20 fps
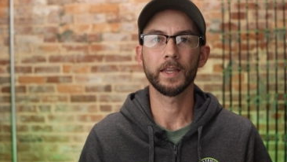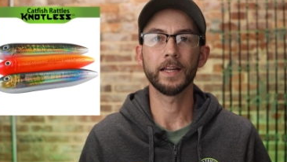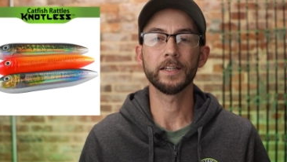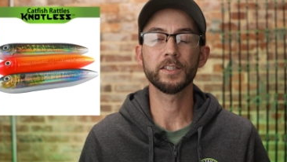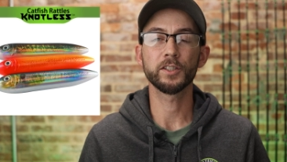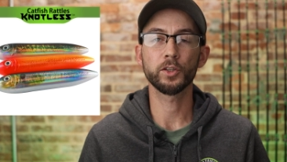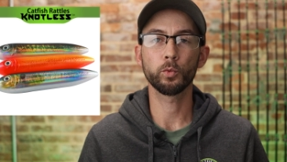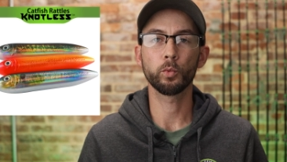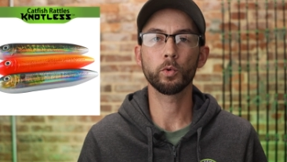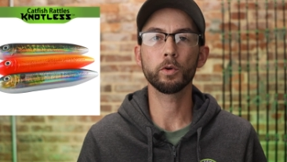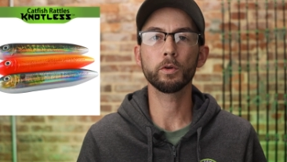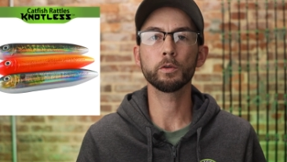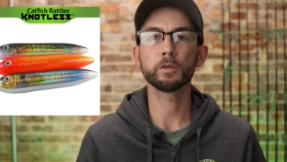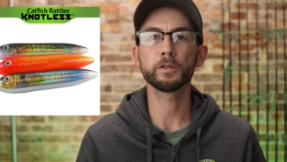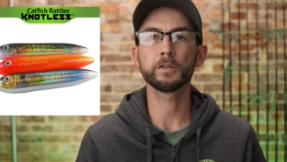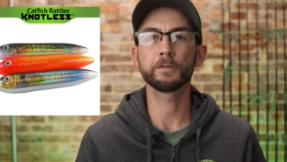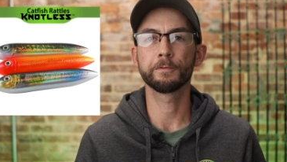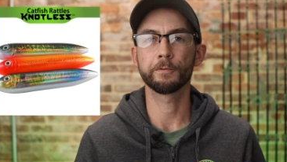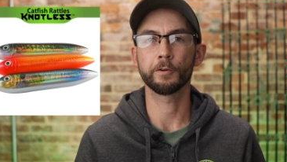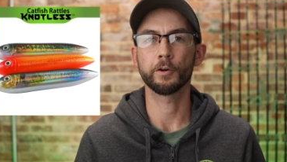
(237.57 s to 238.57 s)
It's the
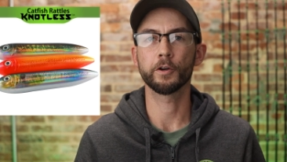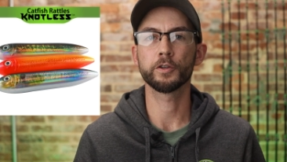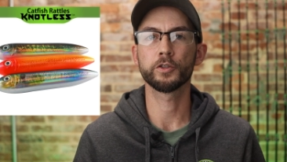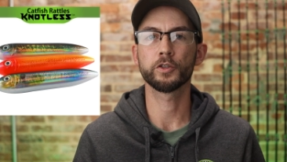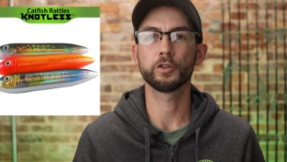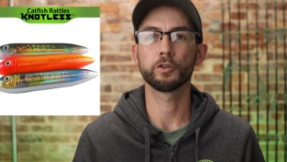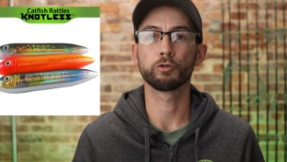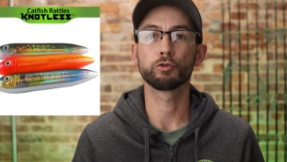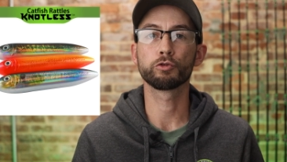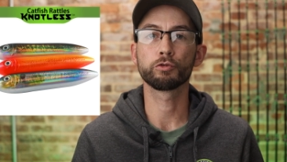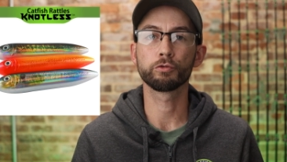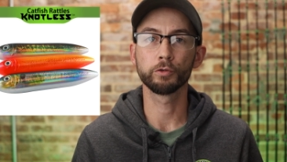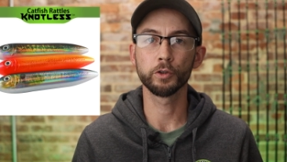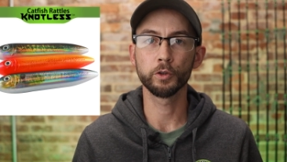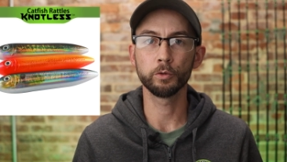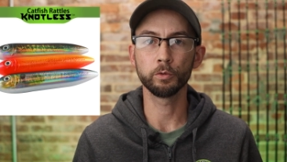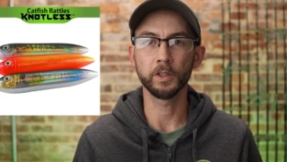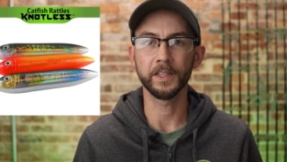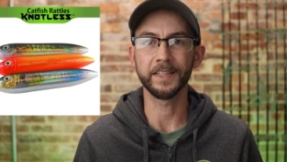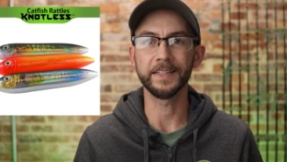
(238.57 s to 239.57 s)
world's first
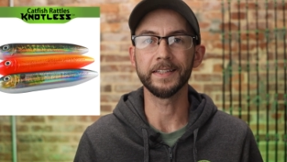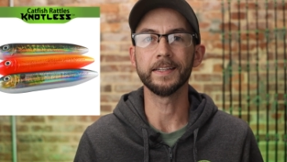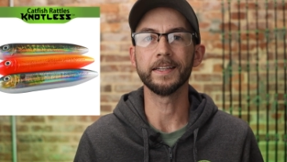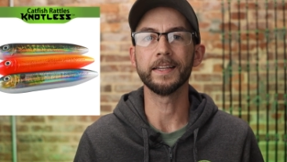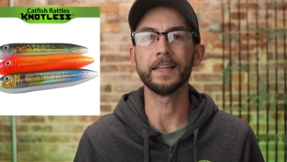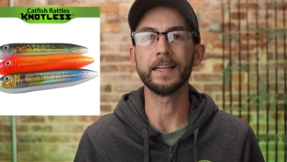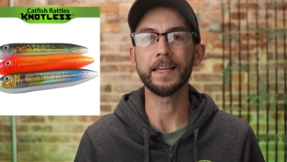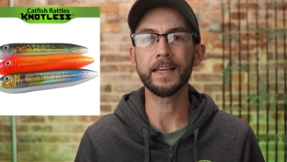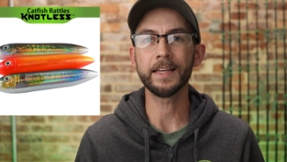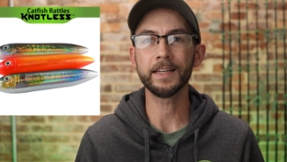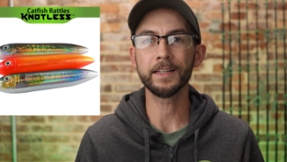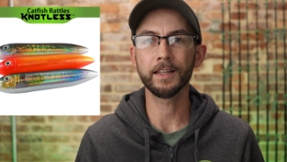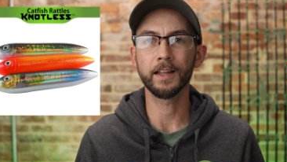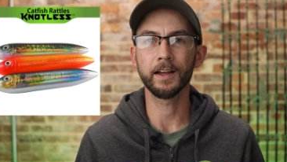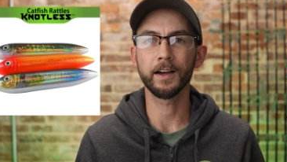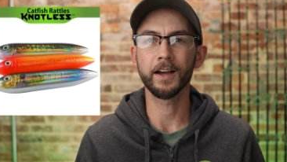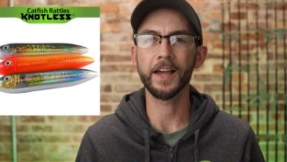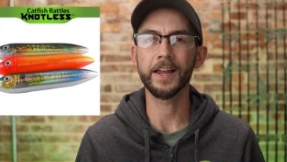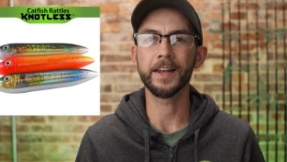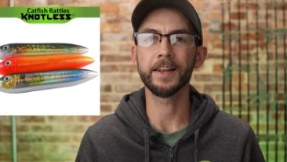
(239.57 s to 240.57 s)
truly
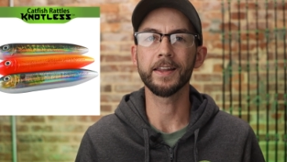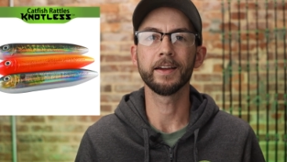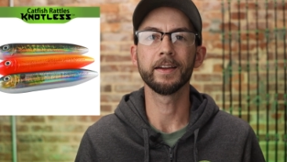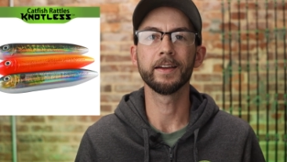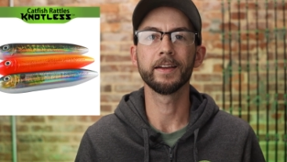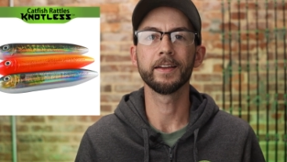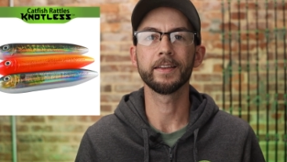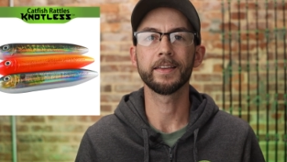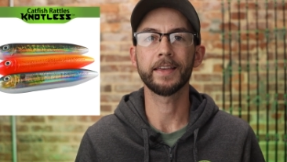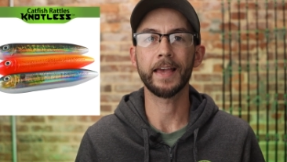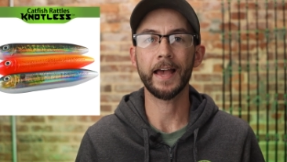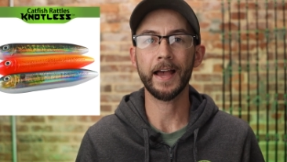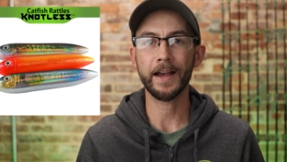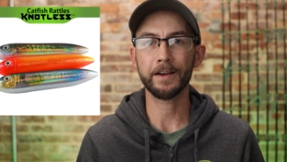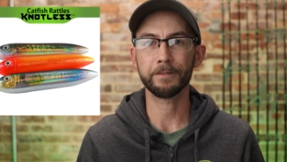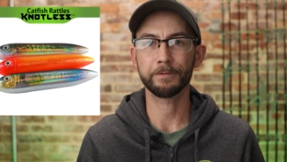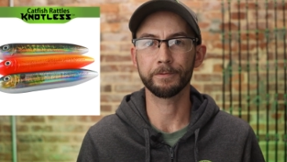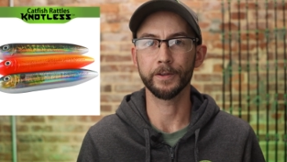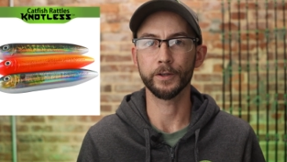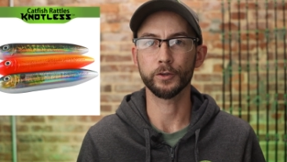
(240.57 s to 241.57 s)
inline
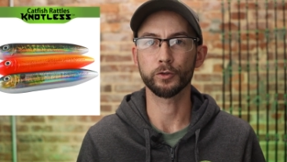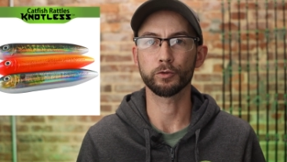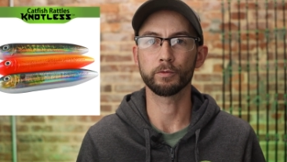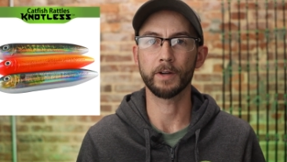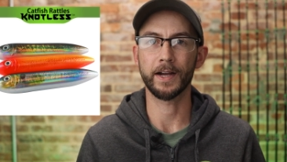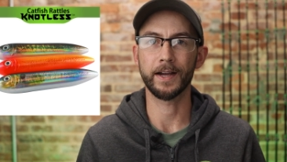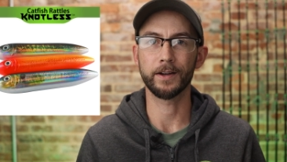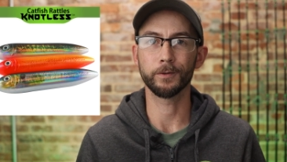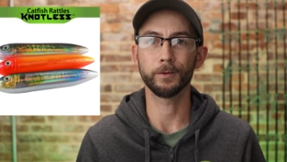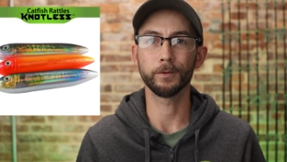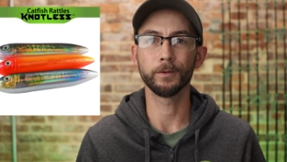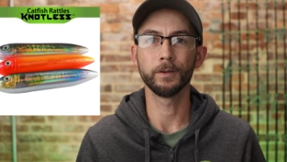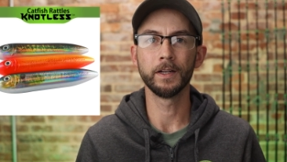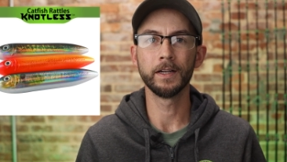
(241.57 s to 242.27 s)
catfish rattle.